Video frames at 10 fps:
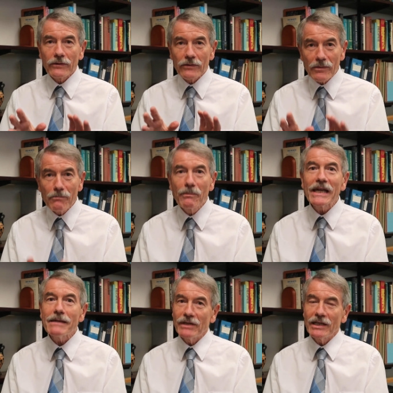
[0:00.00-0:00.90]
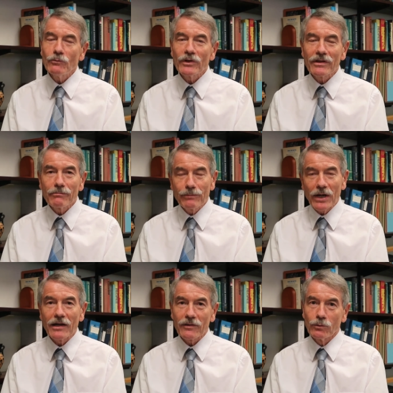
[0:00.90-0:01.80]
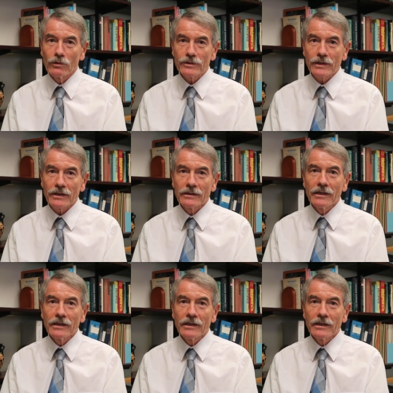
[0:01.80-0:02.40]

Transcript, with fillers: the baby with the bathwater.